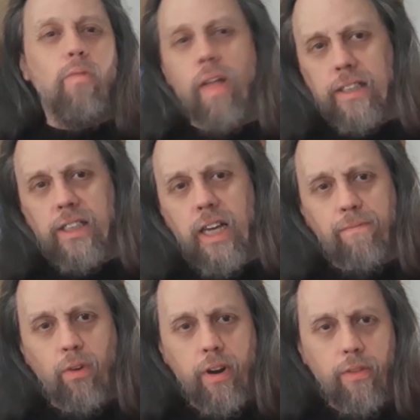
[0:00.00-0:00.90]
Well, that's
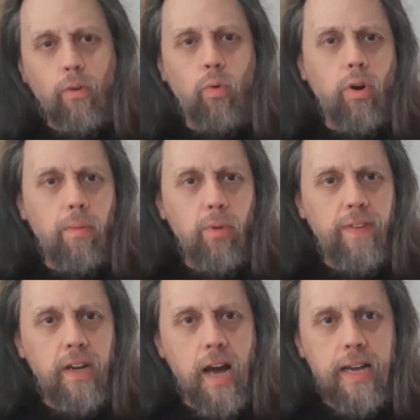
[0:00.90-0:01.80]
it for another horror
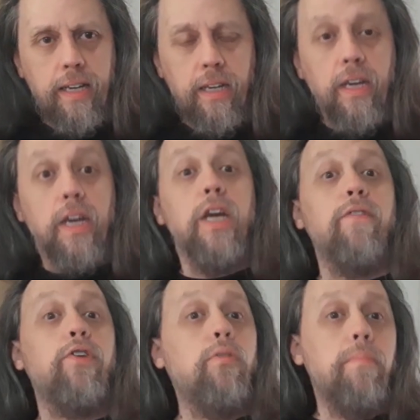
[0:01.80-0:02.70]
movie night.
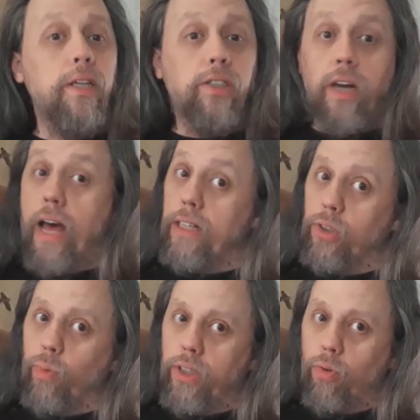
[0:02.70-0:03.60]
If you missed
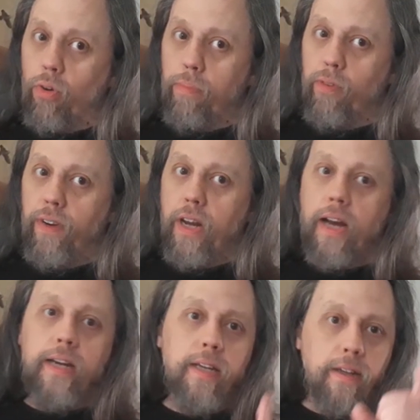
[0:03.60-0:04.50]
last week's horror movie
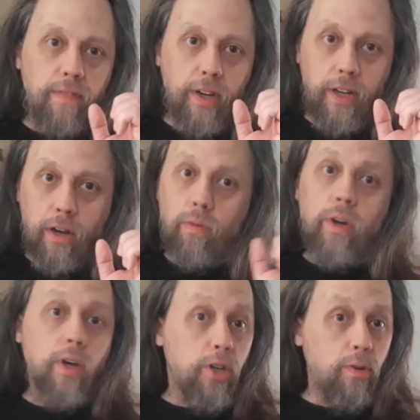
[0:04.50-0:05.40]
night video,
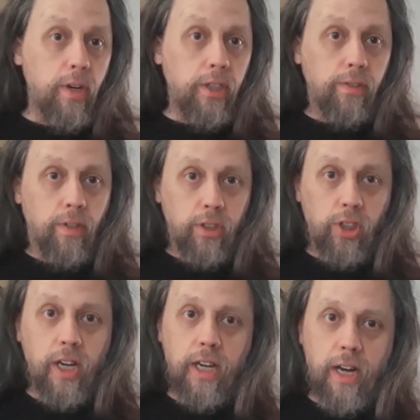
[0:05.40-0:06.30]
you can
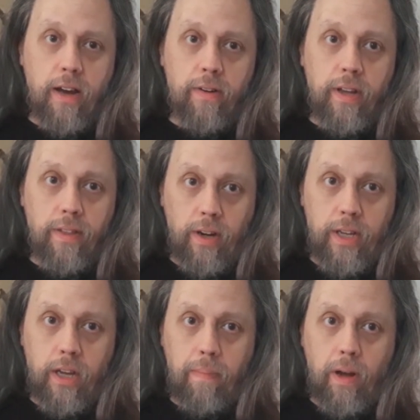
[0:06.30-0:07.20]
check it out in the
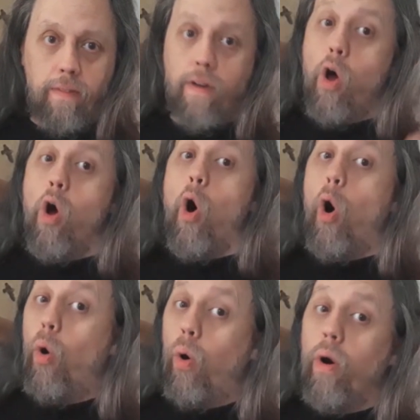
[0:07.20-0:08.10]
link above.
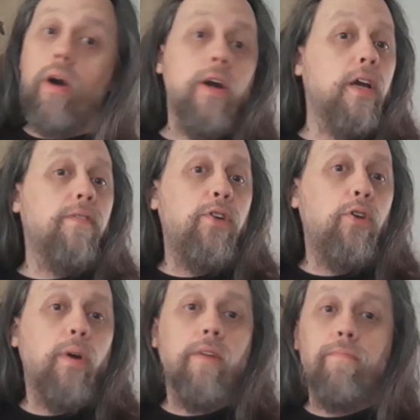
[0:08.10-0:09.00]
Or if
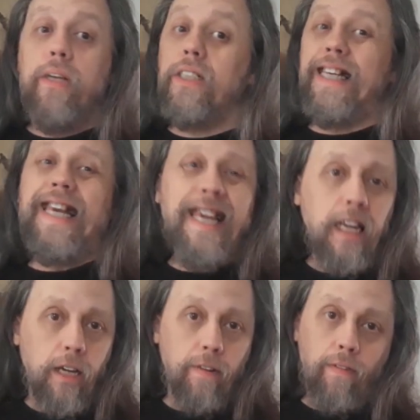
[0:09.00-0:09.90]
you have missed
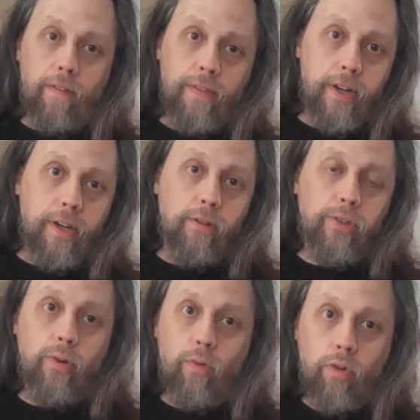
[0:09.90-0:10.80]
any of our
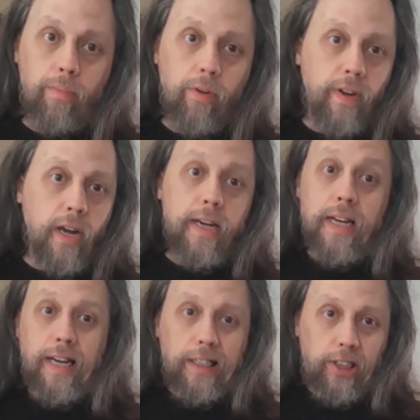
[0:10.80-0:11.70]
videos on Horror Movie Night,
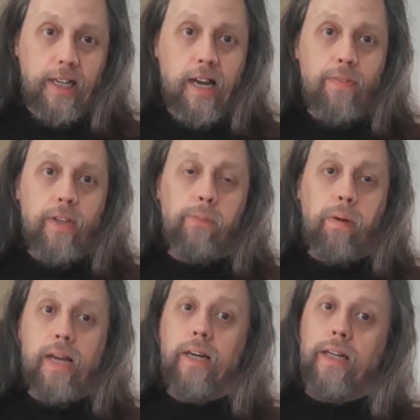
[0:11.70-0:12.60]
check out this
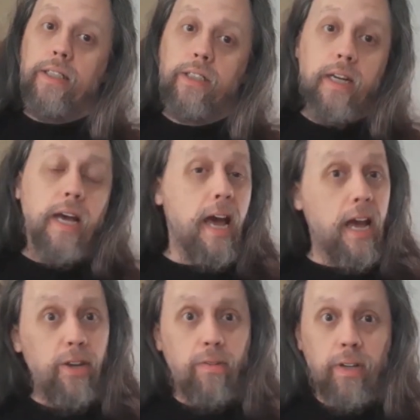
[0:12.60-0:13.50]
playlist
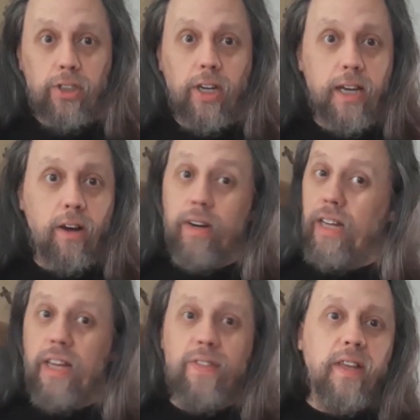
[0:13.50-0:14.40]
and you can check out
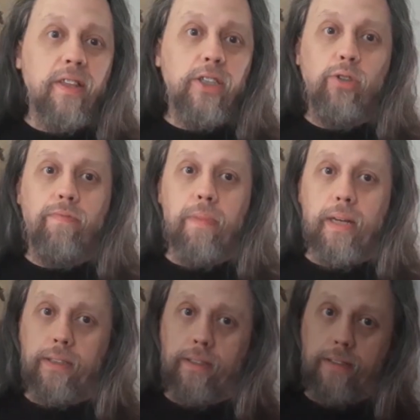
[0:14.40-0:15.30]
anything that you've
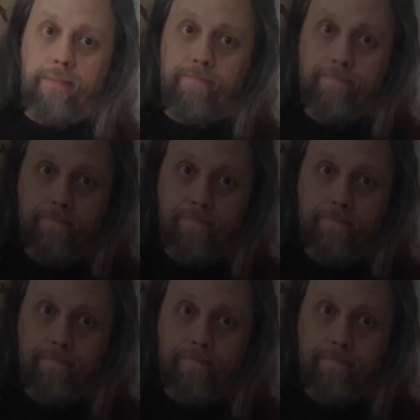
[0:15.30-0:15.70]
missed.